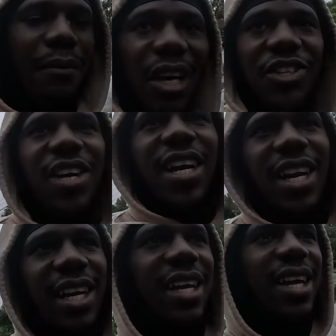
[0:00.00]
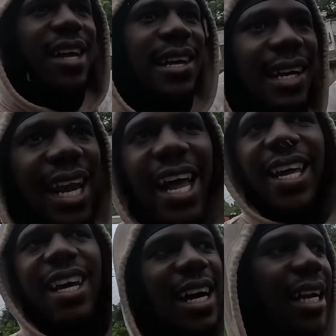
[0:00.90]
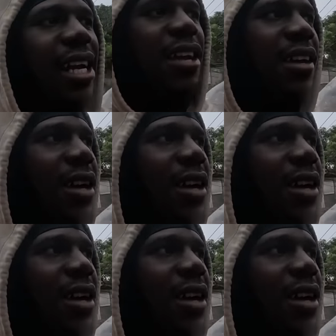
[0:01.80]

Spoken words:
Battery are dead. Light gone.